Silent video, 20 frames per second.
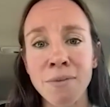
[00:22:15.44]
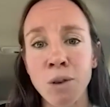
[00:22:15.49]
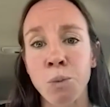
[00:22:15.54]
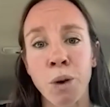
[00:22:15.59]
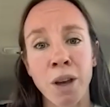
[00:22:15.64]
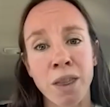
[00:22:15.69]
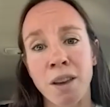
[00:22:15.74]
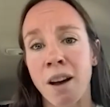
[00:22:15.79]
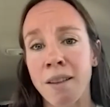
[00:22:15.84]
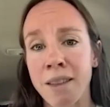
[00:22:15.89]

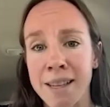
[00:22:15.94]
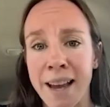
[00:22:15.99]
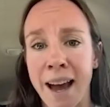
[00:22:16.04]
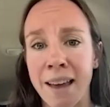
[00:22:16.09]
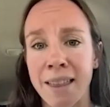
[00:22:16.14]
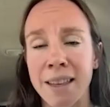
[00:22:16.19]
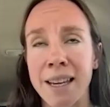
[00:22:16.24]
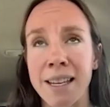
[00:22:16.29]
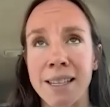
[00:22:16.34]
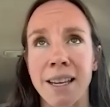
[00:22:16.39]
with all these
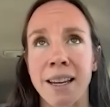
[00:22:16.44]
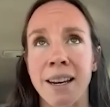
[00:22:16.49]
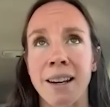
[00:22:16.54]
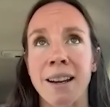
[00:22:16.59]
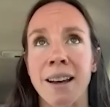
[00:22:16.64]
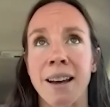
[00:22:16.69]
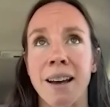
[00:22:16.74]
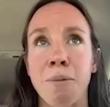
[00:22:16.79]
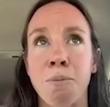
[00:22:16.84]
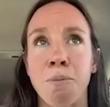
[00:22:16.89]
athletes
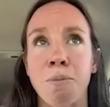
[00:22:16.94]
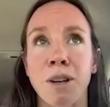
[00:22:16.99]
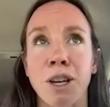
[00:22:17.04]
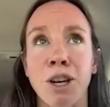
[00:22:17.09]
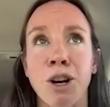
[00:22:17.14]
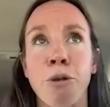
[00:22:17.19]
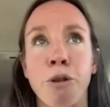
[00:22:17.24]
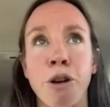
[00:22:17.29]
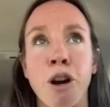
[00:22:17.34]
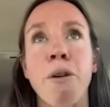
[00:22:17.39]
and,
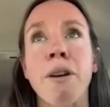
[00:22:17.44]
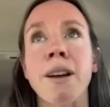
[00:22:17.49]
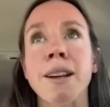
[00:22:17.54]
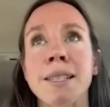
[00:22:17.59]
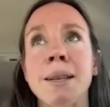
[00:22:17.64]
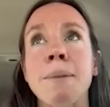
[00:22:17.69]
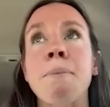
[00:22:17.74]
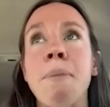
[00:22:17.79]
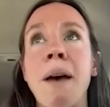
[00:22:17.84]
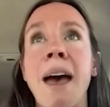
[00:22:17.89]
going
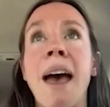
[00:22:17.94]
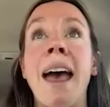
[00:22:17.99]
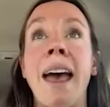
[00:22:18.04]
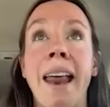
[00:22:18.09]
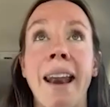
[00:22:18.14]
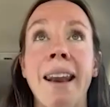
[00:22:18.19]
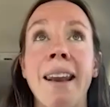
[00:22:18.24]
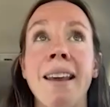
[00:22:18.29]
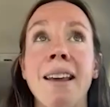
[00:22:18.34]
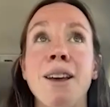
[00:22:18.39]
to
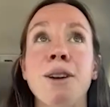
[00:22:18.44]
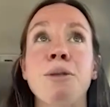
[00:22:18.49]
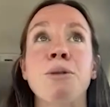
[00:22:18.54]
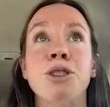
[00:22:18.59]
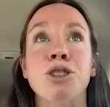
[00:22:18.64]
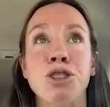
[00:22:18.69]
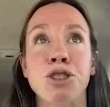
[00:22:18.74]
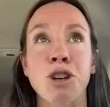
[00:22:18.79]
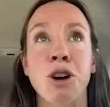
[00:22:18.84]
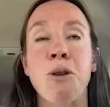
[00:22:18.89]
bed
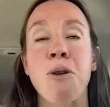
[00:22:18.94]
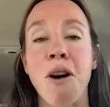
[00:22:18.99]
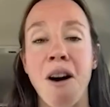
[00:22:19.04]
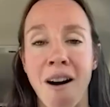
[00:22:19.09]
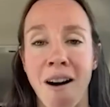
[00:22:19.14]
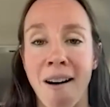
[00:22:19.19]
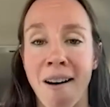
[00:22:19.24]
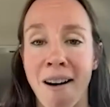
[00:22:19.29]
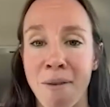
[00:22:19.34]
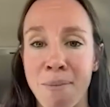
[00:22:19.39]
was so
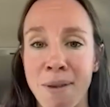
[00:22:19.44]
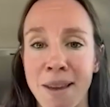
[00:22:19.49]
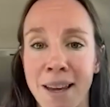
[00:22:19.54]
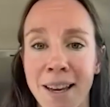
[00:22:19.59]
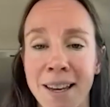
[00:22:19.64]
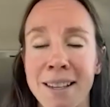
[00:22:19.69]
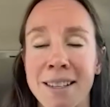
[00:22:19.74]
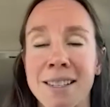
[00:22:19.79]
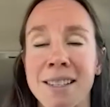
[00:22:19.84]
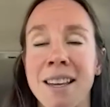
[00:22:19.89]
hard
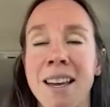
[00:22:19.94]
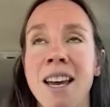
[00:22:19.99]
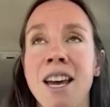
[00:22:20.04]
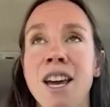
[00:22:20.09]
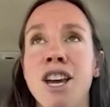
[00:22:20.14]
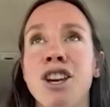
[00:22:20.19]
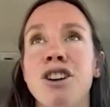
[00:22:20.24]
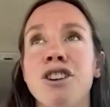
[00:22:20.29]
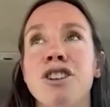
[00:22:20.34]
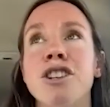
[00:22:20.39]
because
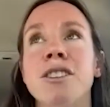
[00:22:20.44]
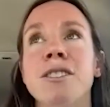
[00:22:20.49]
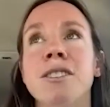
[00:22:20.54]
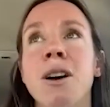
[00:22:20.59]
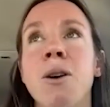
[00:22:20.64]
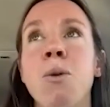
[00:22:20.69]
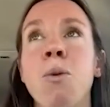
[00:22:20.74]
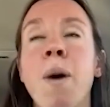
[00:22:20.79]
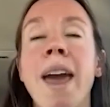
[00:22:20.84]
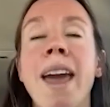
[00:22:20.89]
you're just
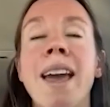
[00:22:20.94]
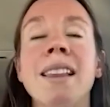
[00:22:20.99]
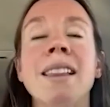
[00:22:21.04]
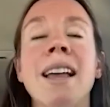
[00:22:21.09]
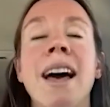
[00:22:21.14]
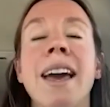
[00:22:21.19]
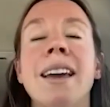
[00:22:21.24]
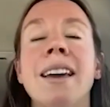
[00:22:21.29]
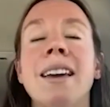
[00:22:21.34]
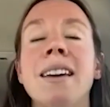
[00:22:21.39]
awake,
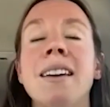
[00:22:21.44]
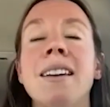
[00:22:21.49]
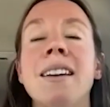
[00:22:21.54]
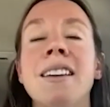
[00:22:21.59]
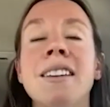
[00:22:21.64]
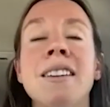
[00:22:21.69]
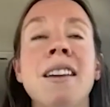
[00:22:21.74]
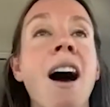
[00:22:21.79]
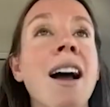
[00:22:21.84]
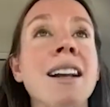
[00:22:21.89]
like
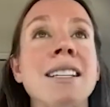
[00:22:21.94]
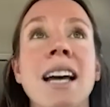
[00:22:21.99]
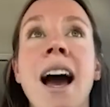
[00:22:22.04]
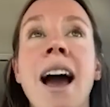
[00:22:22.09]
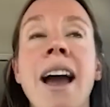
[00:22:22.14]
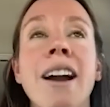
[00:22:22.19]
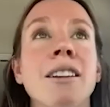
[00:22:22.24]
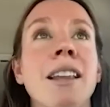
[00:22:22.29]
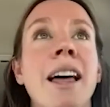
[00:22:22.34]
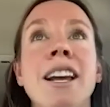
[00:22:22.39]
not
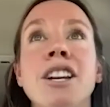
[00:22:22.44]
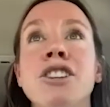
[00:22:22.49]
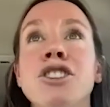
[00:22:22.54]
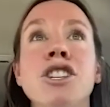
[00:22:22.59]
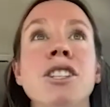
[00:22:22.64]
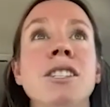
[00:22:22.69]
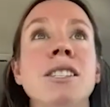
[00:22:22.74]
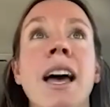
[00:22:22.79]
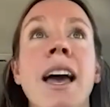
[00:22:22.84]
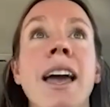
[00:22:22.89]
tired, like
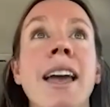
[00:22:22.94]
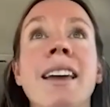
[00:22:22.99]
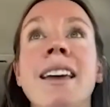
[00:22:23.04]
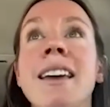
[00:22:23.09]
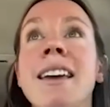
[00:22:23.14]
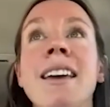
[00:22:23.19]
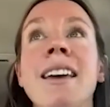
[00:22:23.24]
just like